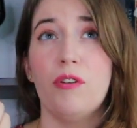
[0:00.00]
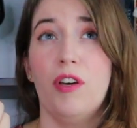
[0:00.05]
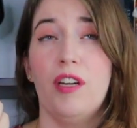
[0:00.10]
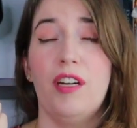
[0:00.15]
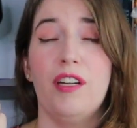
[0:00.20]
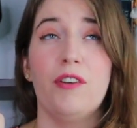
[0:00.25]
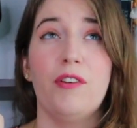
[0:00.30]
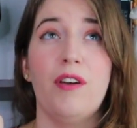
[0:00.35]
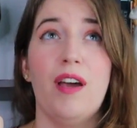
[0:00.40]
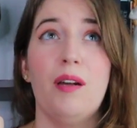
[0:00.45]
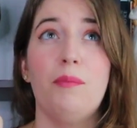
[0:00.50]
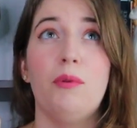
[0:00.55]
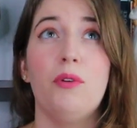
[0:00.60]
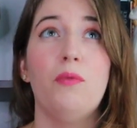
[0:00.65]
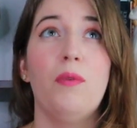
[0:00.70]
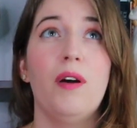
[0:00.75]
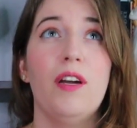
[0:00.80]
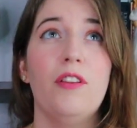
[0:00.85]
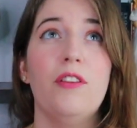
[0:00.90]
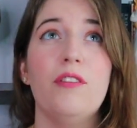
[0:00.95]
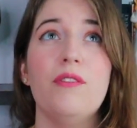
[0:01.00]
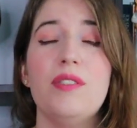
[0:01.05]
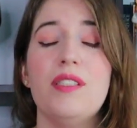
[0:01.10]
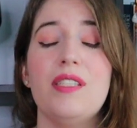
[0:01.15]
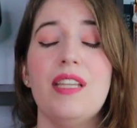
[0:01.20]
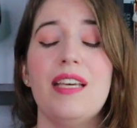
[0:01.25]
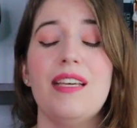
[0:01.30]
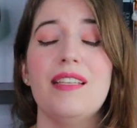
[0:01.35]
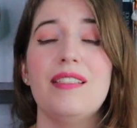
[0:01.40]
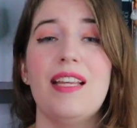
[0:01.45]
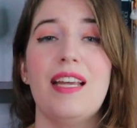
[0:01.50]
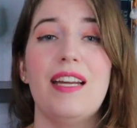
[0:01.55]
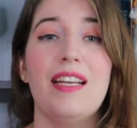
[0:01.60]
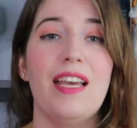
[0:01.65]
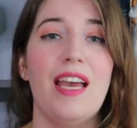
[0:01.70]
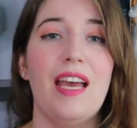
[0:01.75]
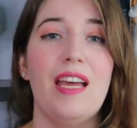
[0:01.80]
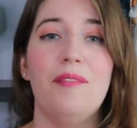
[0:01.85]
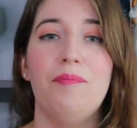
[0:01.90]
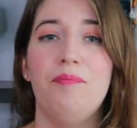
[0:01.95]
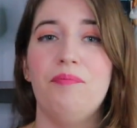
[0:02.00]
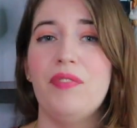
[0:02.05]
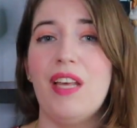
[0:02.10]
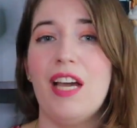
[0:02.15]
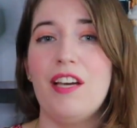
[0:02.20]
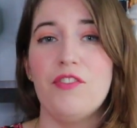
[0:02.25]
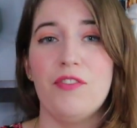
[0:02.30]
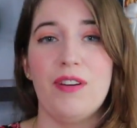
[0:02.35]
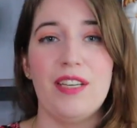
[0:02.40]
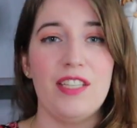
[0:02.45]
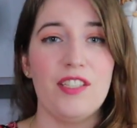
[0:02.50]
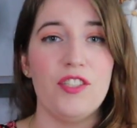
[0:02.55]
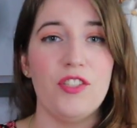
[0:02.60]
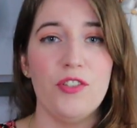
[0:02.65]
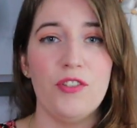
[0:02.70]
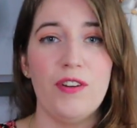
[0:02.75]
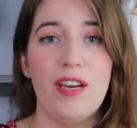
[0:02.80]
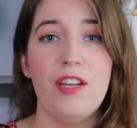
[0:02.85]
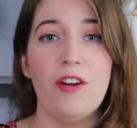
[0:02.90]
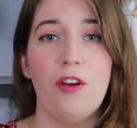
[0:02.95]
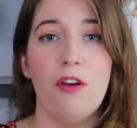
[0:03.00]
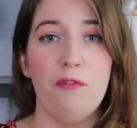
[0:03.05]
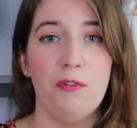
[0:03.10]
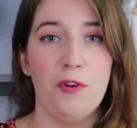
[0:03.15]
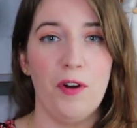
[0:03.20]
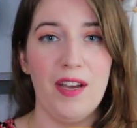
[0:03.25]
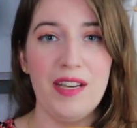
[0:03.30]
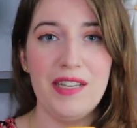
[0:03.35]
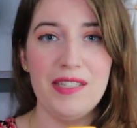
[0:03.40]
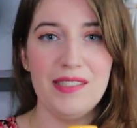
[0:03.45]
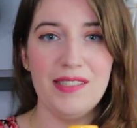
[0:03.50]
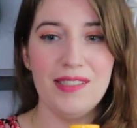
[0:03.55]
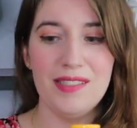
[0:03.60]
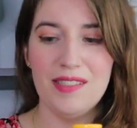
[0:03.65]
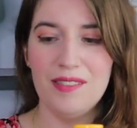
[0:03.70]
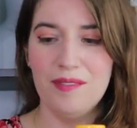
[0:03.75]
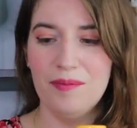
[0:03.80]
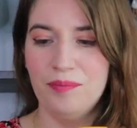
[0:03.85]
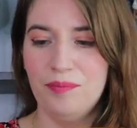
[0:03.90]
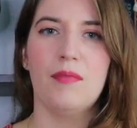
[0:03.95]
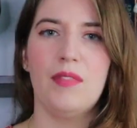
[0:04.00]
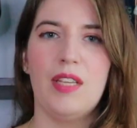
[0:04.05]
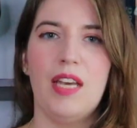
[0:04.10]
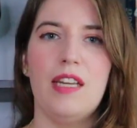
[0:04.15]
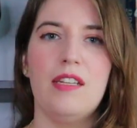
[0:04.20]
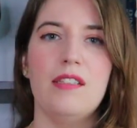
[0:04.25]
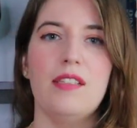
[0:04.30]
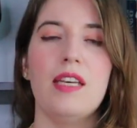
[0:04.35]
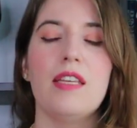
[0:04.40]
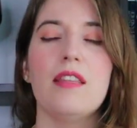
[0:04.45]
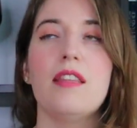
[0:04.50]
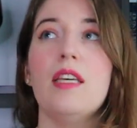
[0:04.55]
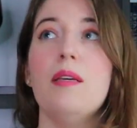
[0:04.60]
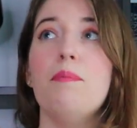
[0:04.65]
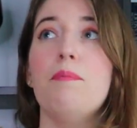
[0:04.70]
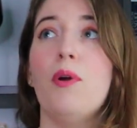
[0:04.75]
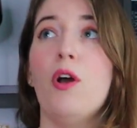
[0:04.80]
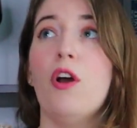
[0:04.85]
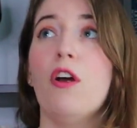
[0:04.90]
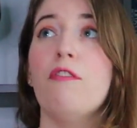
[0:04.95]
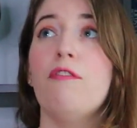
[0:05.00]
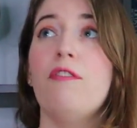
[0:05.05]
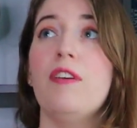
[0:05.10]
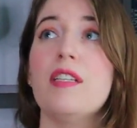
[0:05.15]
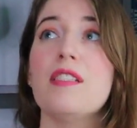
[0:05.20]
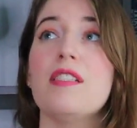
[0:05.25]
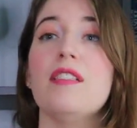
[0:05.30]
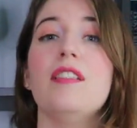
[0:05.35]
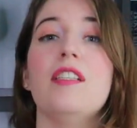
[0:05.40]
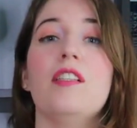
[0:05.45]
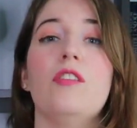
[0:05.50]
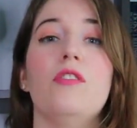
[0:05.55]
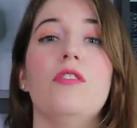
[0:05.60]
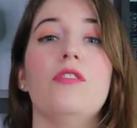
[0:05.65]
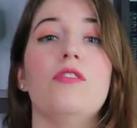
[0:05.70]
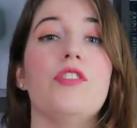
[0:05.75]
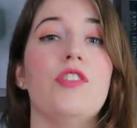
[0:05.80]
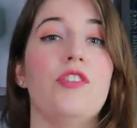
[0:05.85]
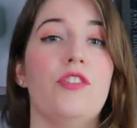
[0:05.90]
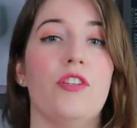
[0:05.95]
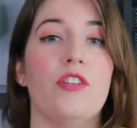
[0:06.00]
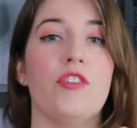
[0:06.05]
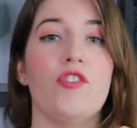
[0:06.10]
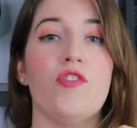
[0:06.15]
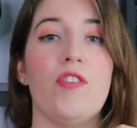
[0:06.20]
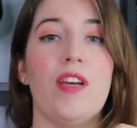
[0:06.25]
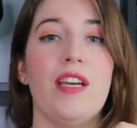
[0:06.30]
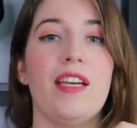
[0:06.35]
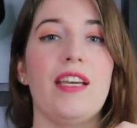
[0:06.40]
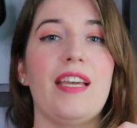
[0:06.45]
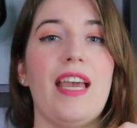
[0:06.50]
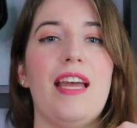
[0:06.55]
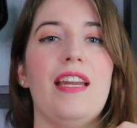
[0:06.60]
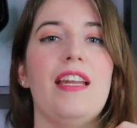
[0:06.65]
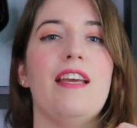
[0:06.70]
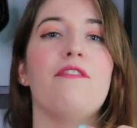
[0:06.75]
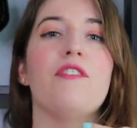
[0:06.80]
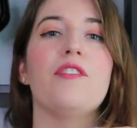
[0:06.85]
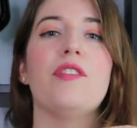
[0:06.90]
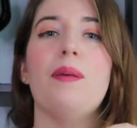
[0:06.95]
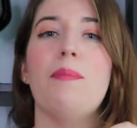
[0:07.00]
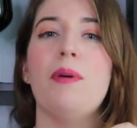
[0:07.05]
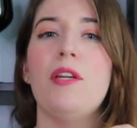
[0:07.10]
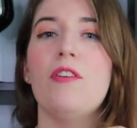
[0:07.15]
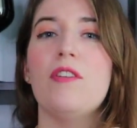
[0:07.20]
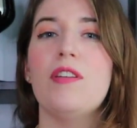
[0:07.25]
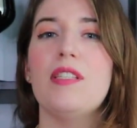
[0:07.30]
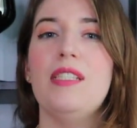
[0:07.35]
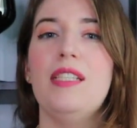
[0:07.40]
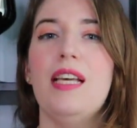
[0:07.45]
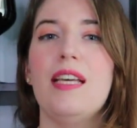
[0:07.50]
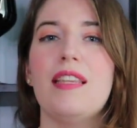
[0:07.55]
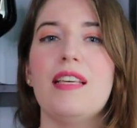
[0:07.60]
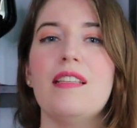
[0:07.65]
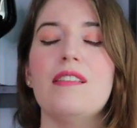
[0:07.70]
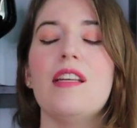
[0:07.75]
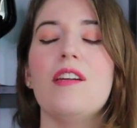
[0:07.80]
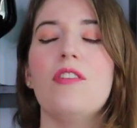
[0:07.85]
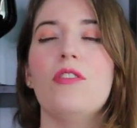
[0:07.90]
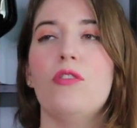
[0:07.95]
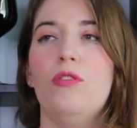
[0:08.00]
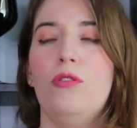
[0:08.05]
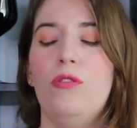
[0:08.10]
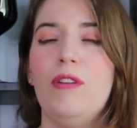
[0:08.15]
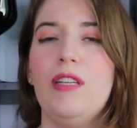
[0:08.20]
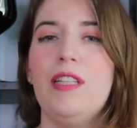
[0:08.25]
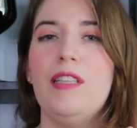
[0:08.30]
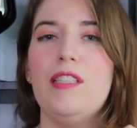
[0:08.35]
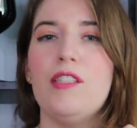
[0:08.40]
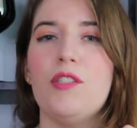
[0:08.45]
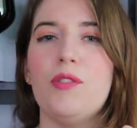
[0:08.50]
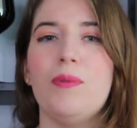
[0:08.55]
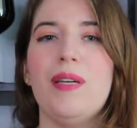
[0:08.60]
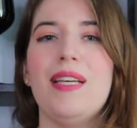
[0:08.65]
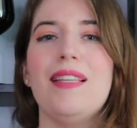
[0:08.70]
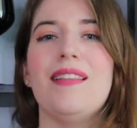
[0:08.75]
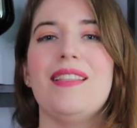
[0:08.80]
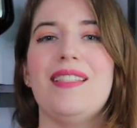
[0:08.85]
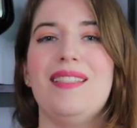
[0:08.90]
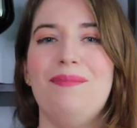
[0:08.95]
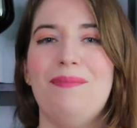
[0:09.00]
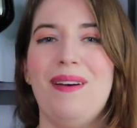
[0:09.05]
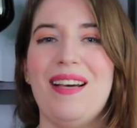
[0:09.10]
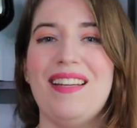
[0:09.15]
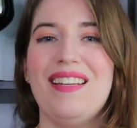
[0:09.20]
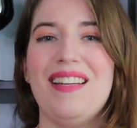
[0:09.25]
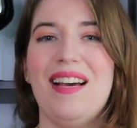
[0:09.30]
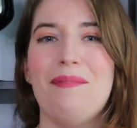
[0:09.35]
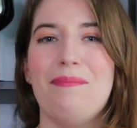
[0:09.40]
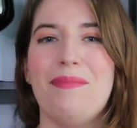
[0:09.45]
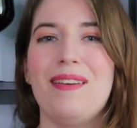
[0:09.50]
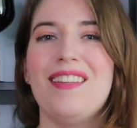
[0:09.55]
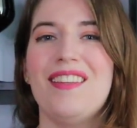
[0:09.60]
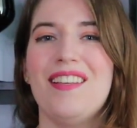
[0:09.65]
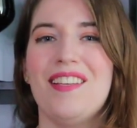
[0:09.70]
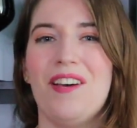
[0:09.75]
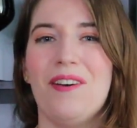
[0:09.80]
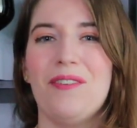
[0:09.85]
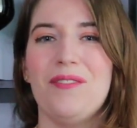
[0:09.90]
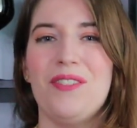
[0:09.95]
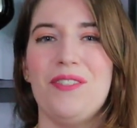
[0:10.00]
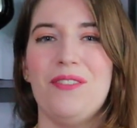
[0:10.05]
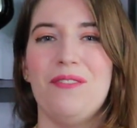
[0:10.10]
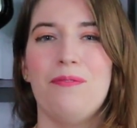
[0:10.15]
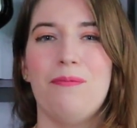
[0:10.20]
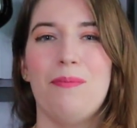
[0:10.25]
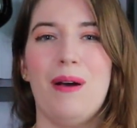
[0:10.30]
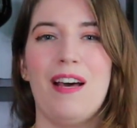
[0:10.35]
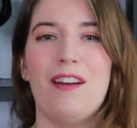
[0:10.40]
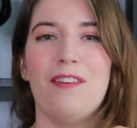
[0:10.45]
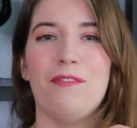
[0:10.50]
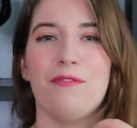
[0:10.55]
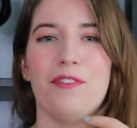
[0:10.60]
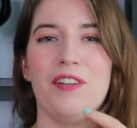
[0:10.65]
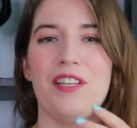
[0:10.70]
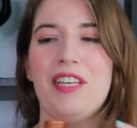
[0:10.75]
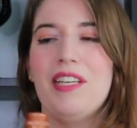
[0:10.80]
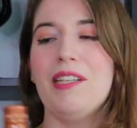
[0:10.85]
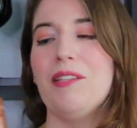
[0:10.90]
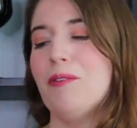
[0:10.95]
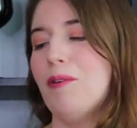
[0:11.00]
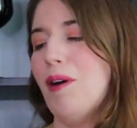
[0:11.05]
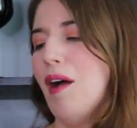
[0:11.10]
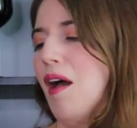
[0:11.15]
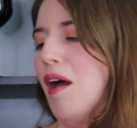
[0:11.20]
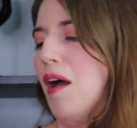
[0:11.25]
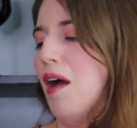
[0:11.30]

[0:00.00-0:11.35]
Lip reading: good, incredible. One of those things that, again, I drink it straight over iced. It is like the perfect little dessert drink. Again, if you're somebody who doesn't like things that are cloyingly sweet, this might not be the go-to bottle for you,